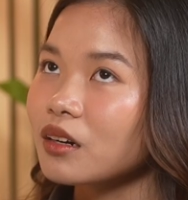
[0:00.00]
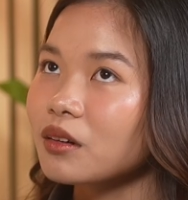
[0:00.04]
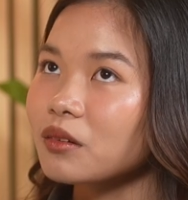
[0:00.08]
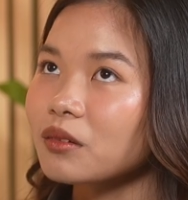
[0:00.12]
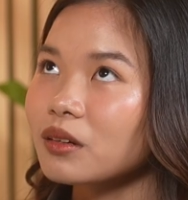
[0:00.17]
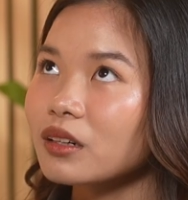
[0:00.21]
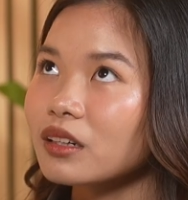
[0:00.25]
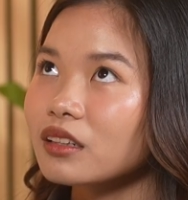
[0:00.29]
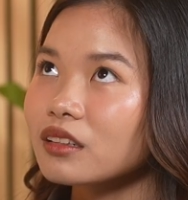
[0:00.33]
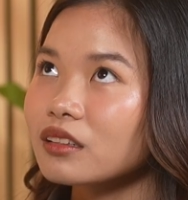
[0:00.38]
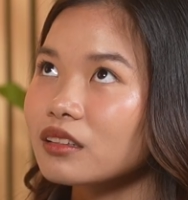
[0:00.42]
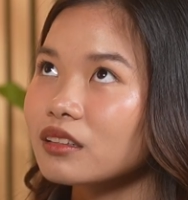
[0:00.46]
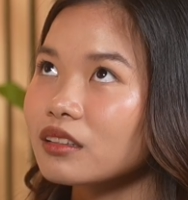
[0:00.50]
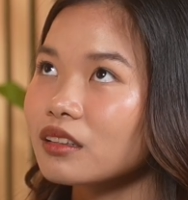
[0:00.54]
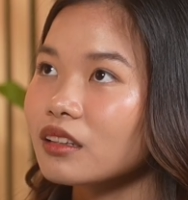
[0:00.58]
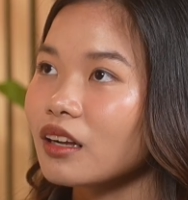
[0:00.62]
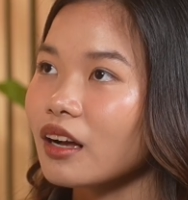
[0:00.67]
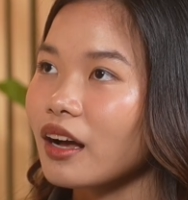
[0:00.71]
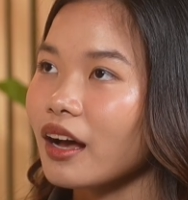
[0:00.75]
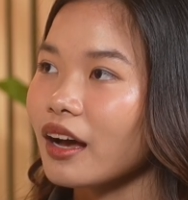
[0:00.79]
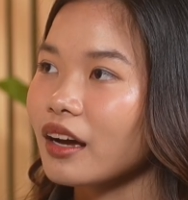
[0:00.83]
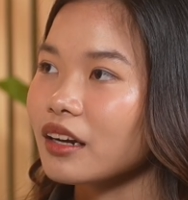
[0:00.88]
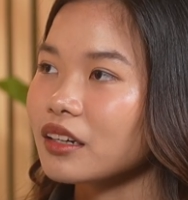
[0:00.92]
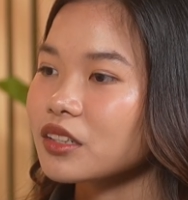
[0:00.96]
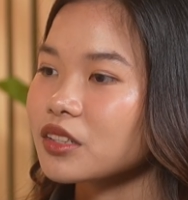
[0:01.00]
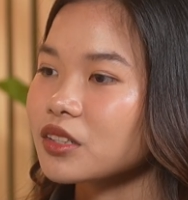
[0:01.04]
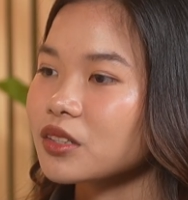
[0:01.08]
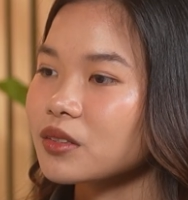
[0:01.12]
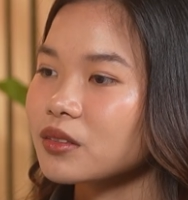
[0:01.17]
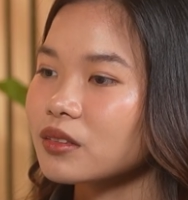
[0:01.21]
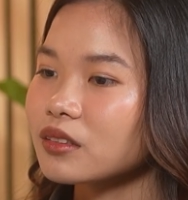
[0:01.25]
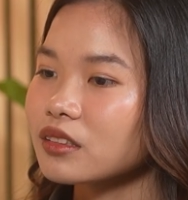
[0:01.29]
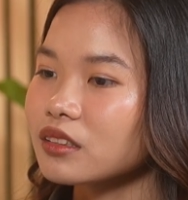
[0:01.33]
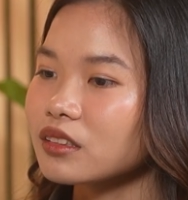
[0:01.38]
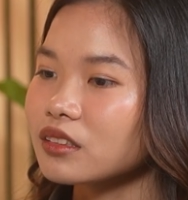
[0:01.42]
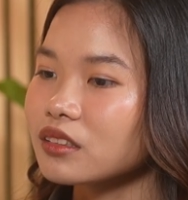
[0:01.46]
Well,
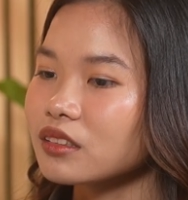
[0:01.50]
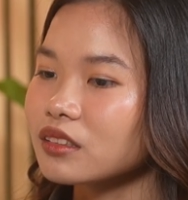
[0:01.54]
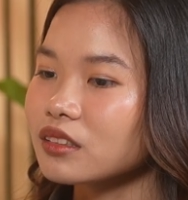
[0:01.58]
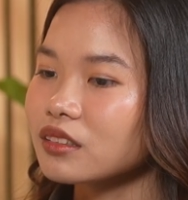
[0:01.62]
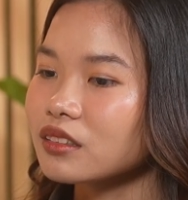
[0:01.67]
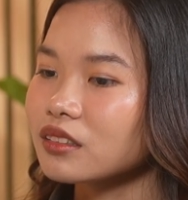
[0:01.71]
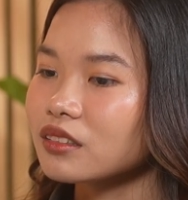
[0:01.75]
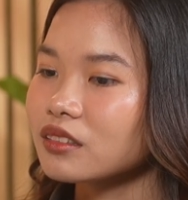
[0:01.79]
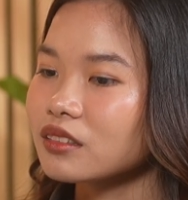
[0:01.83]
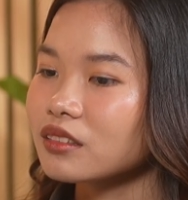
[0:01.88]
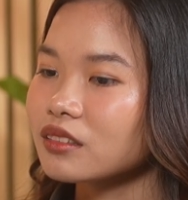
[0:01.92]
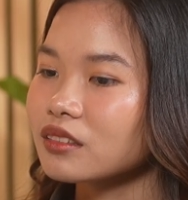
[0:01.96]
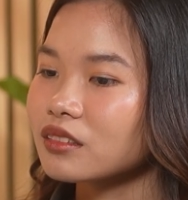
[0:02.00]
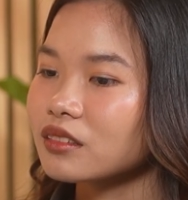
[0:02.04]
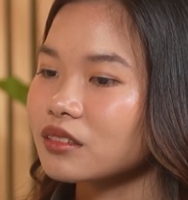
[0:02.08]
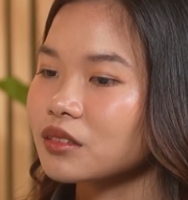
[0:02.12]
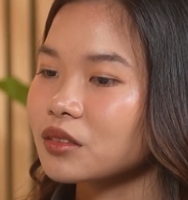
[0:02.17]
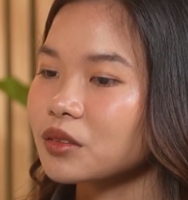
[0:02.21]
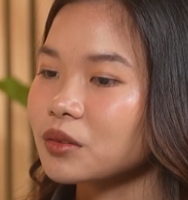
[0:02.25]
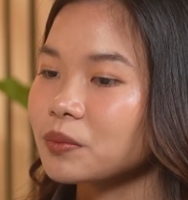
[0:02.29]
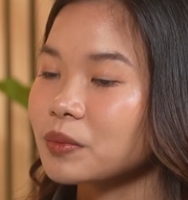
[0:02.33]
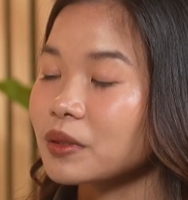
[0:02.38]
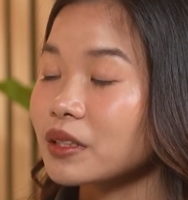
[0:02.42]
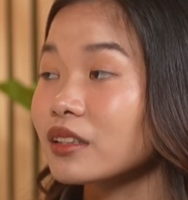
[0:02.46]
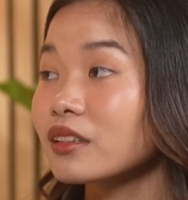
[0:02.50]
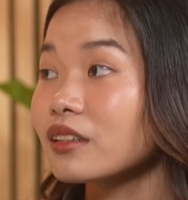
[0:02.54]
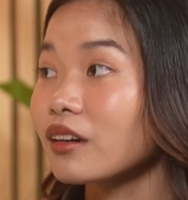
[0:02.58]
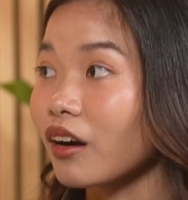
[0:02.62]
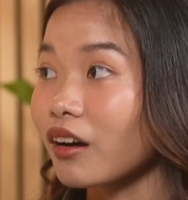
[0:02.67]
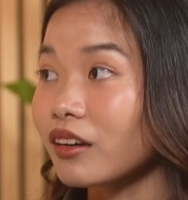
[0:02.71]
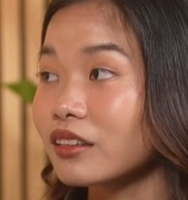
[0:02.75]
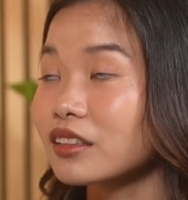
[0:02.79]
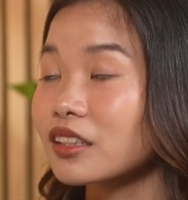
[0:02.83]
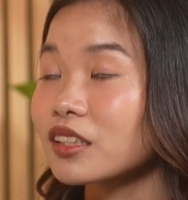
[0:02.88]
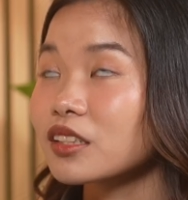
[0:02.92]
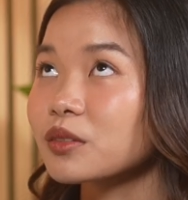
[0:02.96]
actually, to be
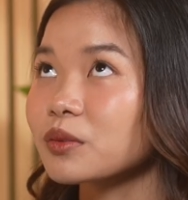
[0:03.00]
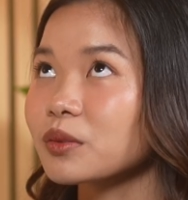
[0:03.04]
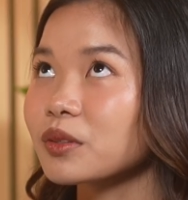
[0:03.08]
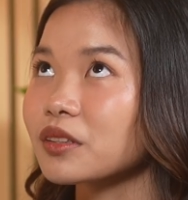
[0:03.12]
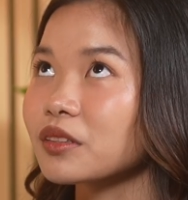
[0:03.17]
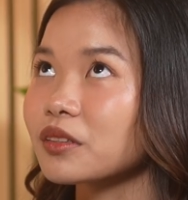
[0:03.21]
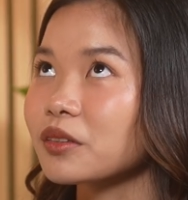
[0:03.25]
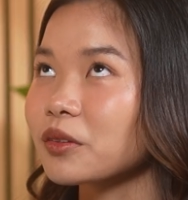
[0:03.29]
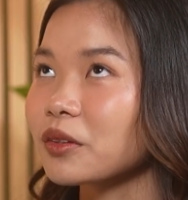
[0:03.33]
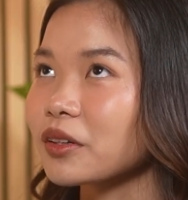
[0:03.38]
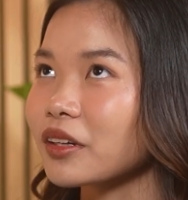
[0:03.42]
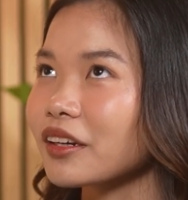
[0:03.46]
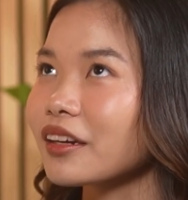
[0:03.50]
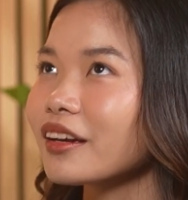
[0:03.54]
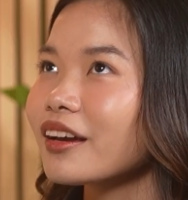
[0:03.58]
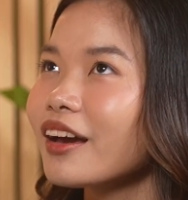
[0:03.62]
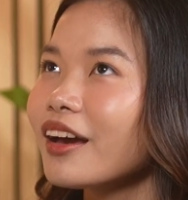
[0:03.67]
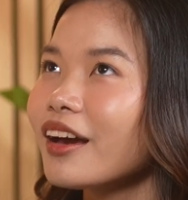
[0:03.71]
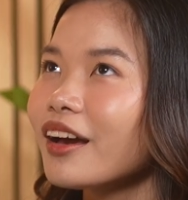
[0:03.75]
honest with you, okay,